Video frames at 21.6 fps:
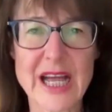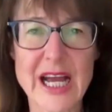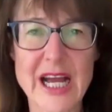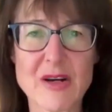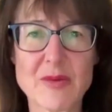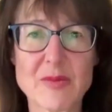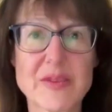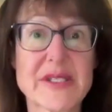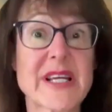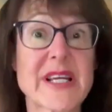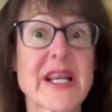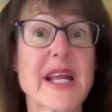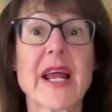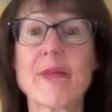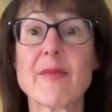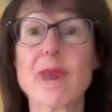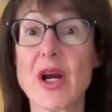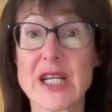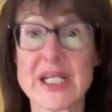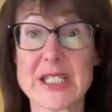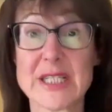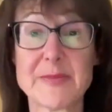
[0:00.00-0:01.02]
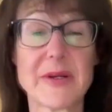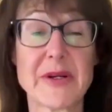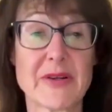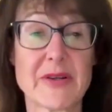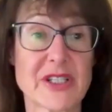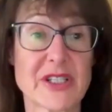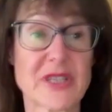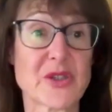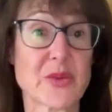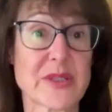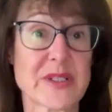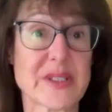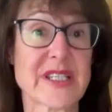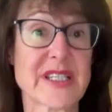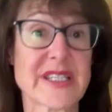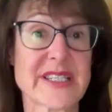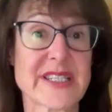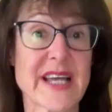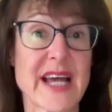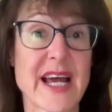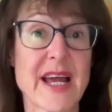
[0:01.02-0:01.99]
100%. And my experience was the
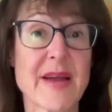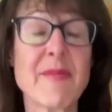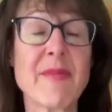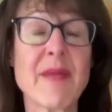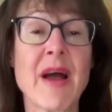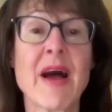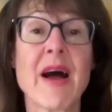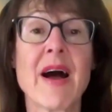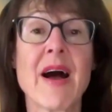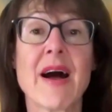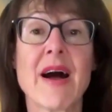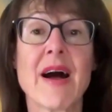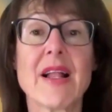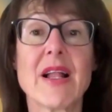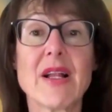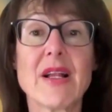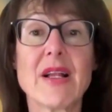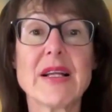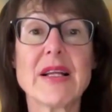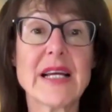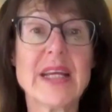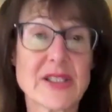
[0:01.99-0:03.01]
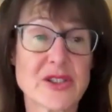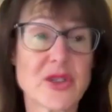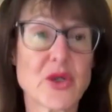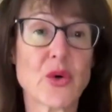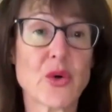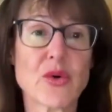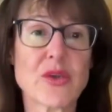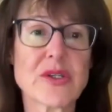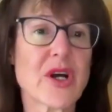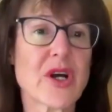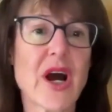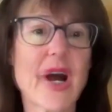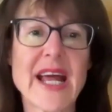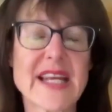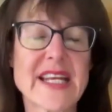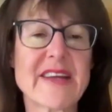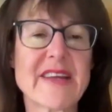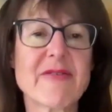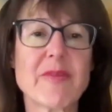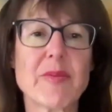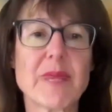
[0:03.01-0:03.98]
same as yours. I had
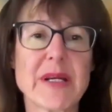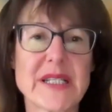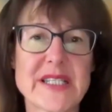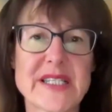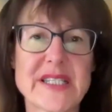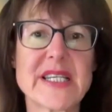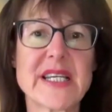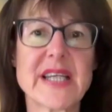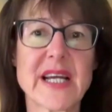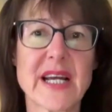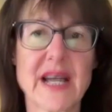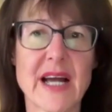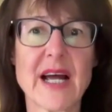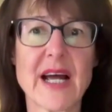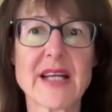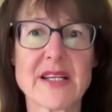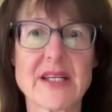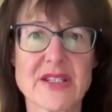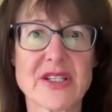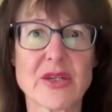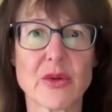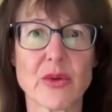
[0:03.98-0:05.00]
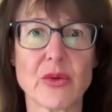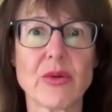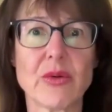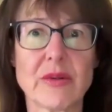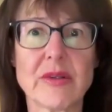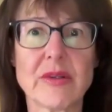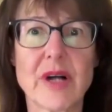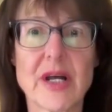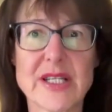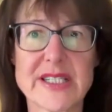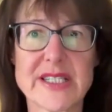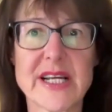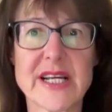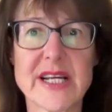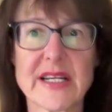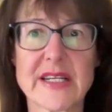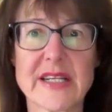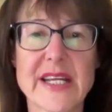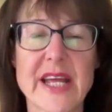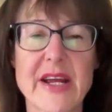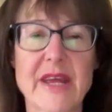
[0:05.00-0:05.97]
never been sick until I
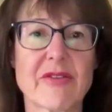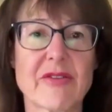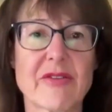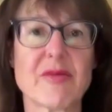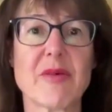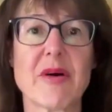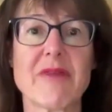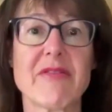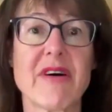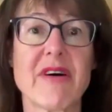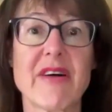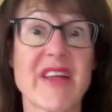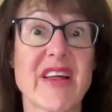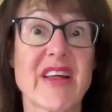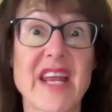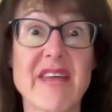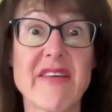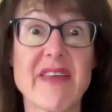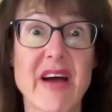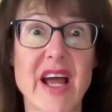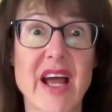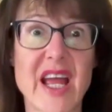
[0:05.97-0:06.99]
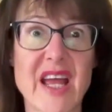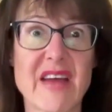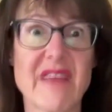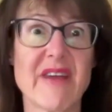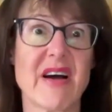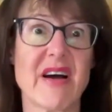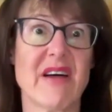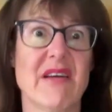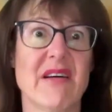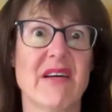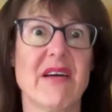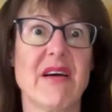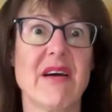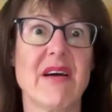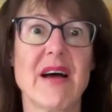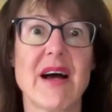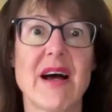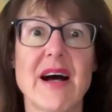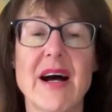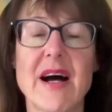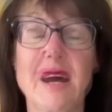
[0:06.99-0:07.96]
started caring for my father. Never, ever.
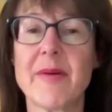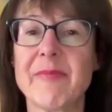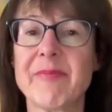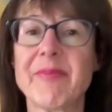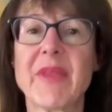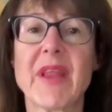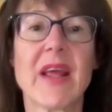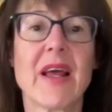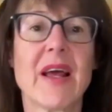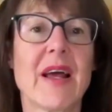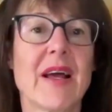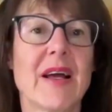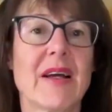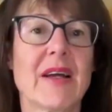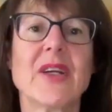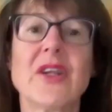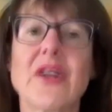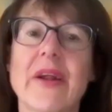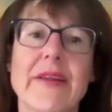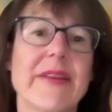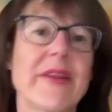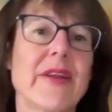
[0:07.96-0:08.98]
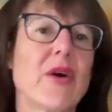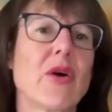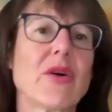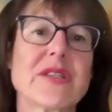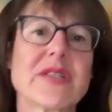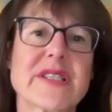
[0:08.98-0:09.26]
The odd